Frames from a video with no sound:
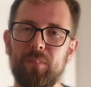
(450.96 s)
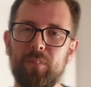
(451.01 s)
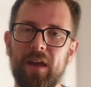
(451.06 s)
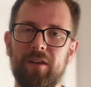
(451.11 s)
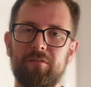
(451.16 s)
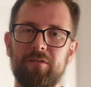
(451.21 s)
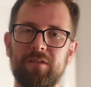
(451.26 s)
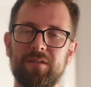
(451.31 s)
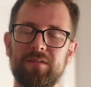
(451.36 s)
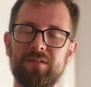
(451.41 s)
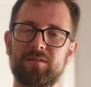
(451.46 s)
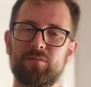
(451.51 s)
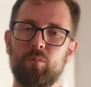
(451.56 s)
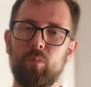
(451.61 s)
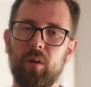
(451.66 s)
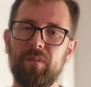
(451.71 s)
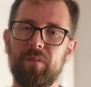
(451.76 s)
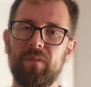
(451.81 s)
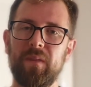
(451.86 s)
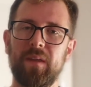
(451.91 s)
parents who
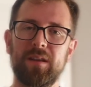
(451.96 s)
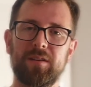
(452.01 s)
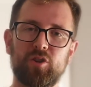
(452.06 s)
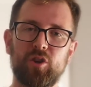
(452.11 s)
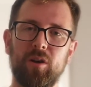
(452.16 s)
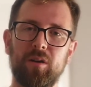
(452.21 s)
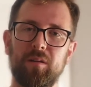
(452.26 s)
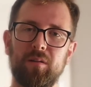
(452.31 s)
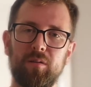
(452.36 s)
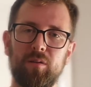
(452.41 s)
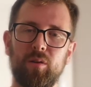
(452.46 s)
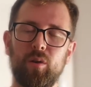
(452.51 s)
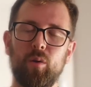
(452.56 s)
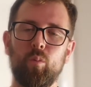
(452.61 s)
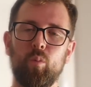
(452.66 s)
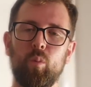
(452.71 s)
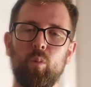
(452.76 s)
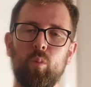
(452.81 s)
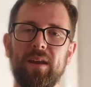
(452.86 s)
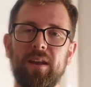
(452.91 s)
want their child to
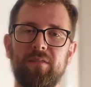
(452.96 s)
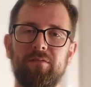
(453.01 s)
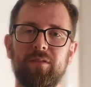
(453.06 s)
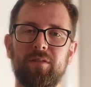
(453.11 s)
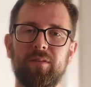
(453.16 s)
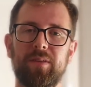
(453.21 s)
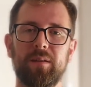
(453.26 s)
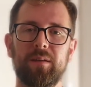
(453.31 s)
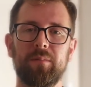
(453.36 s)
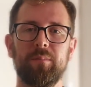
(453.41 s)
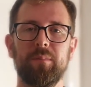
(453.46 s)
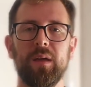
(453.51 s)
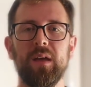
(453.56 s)
win everything.